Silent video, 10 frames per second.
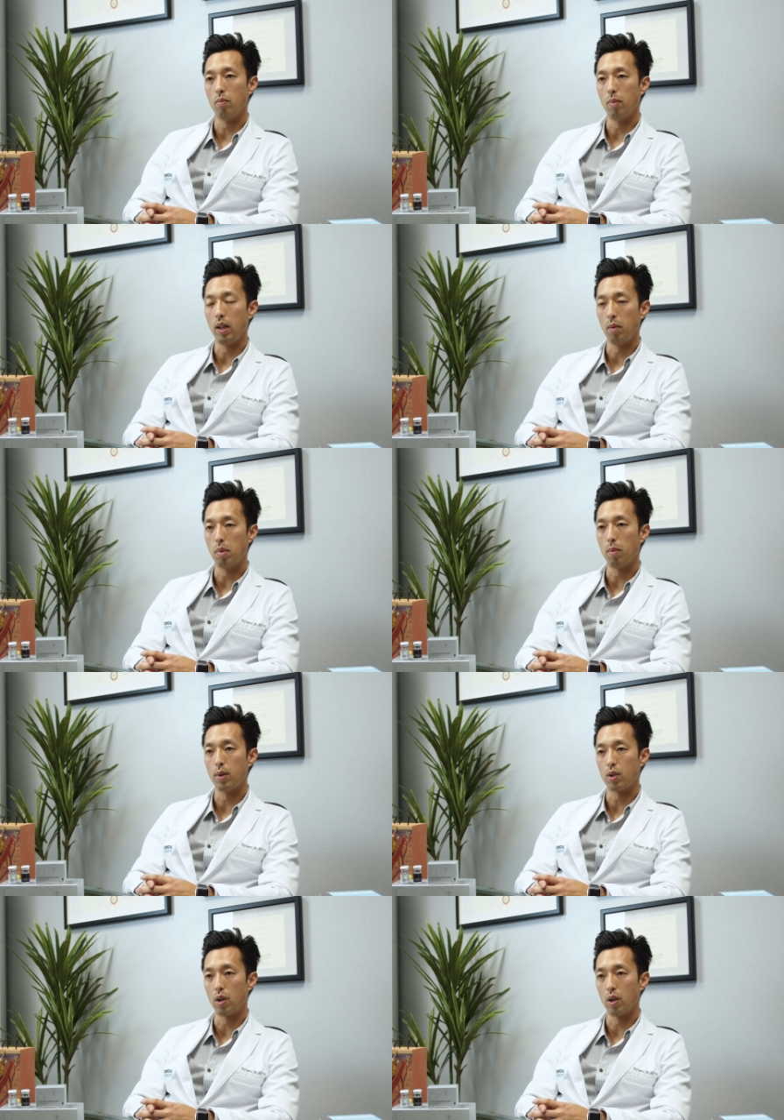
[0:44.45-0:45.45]
many
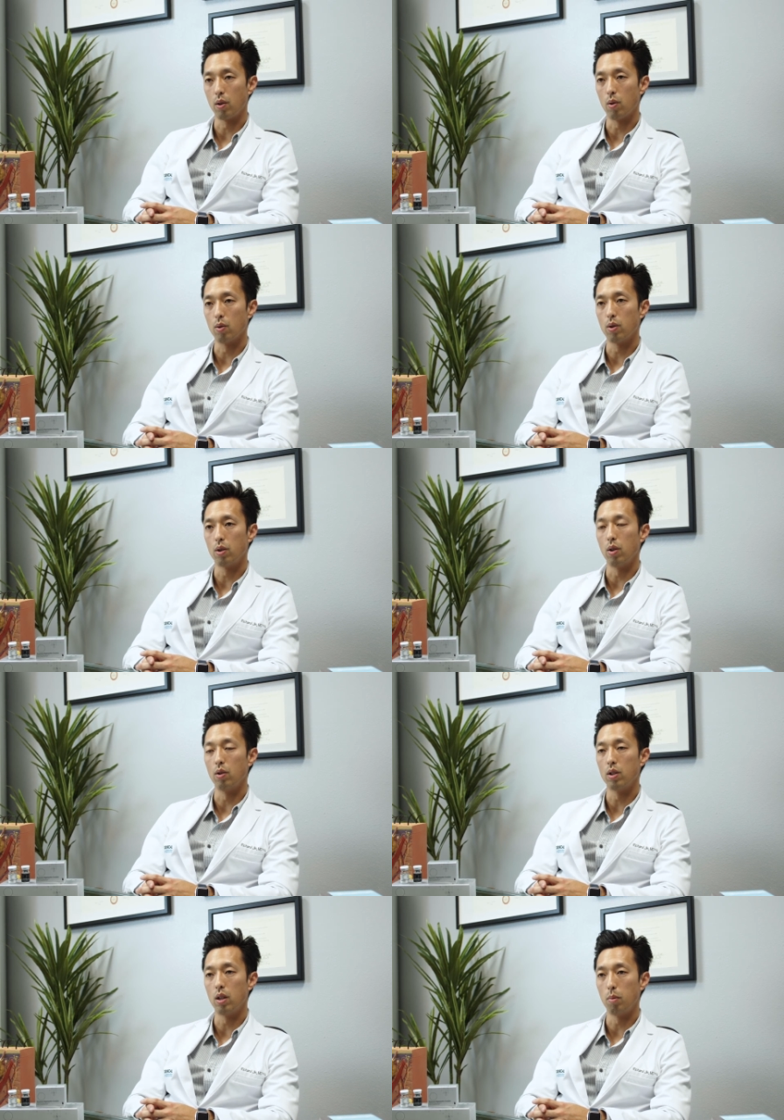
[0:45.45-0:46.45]
published articles
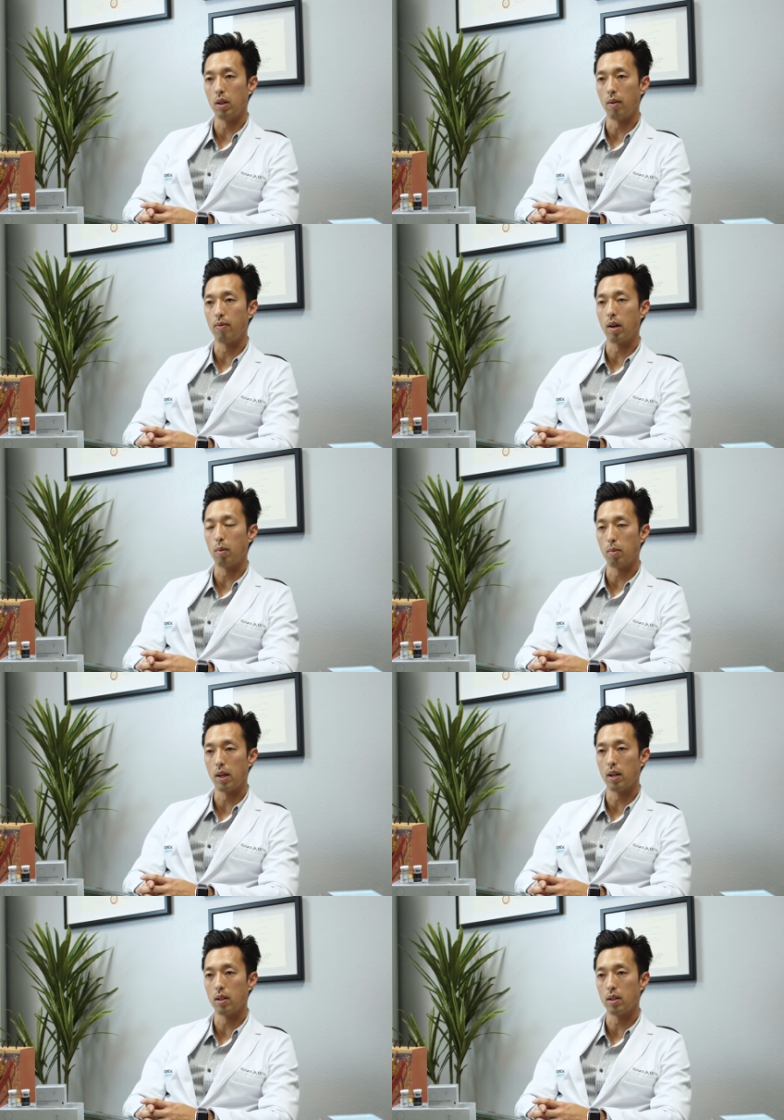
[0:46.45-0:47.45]
to stimulate
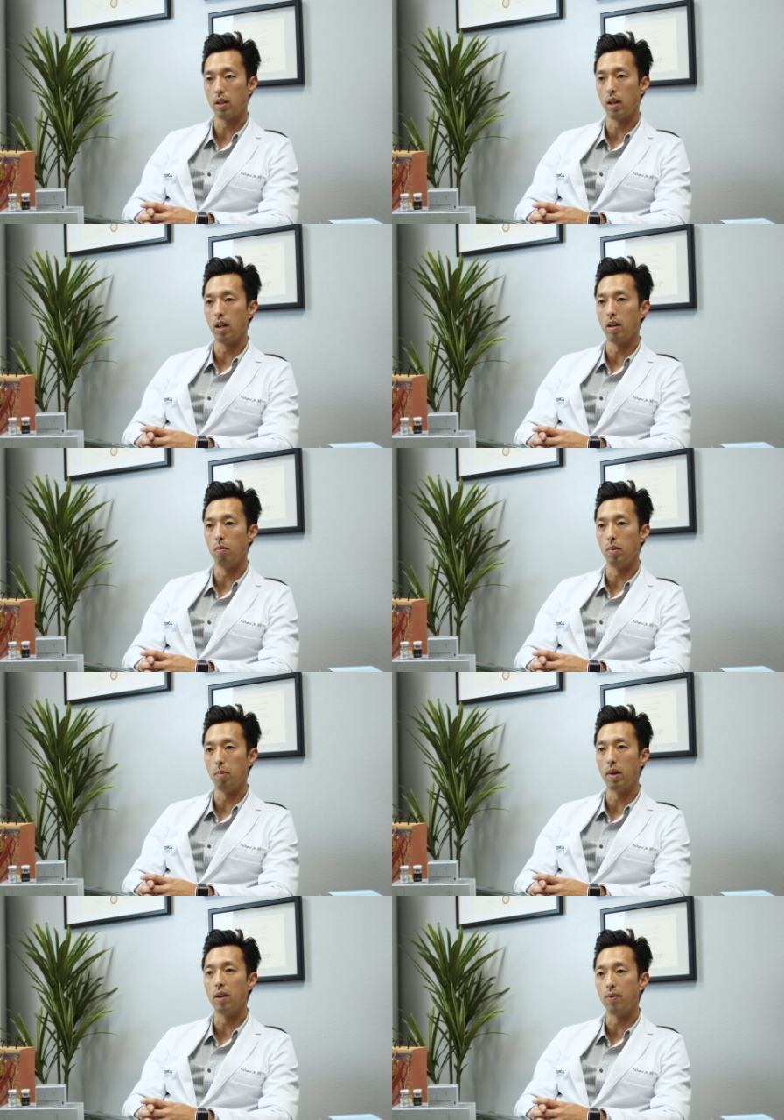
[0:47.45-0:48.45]
fibroblasts and be
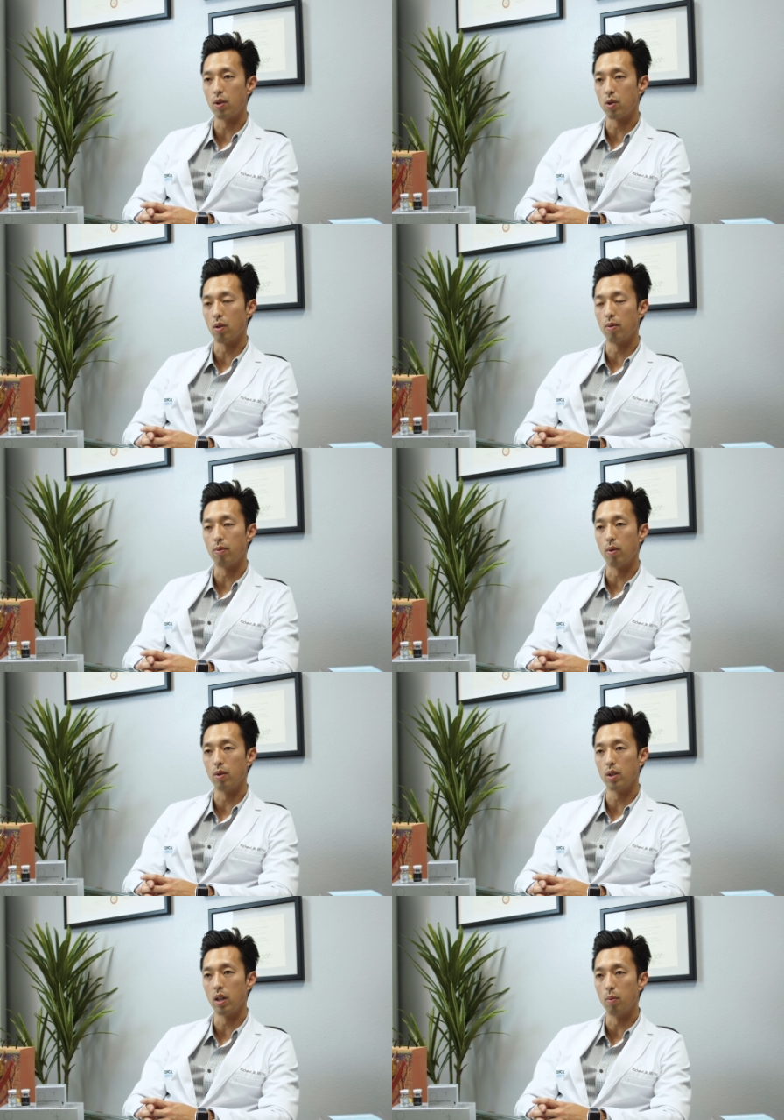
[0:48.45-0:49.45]
beneficial
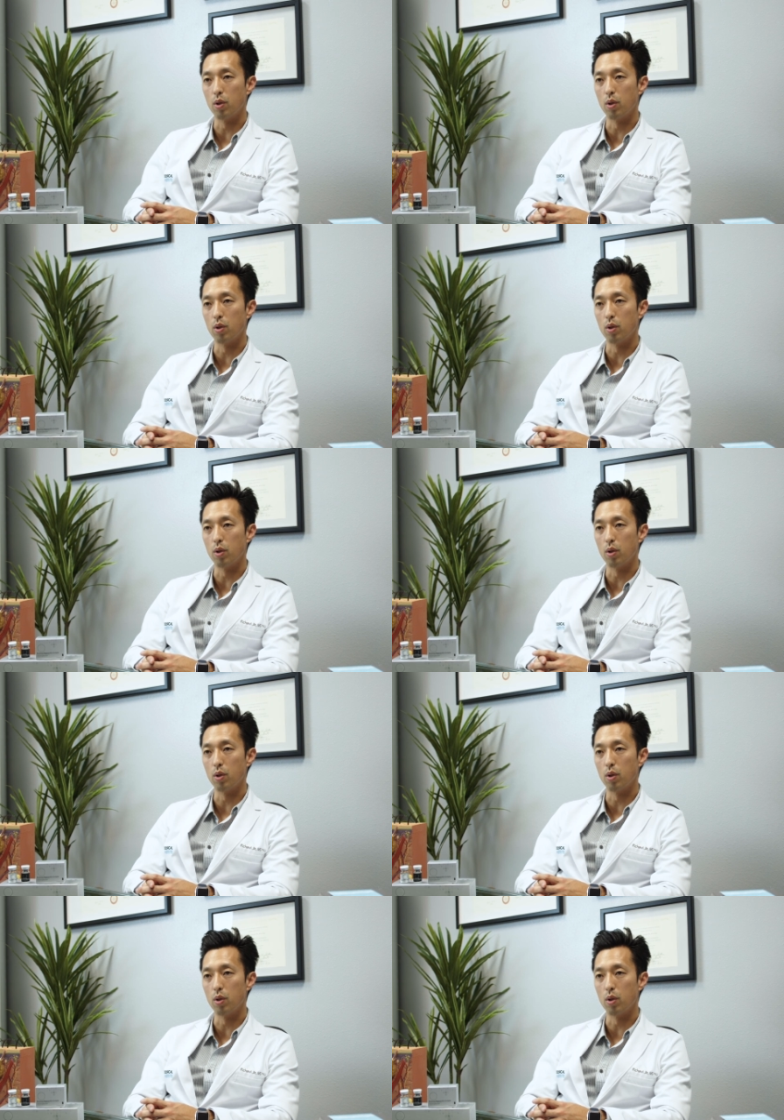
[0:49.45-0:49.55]
for skin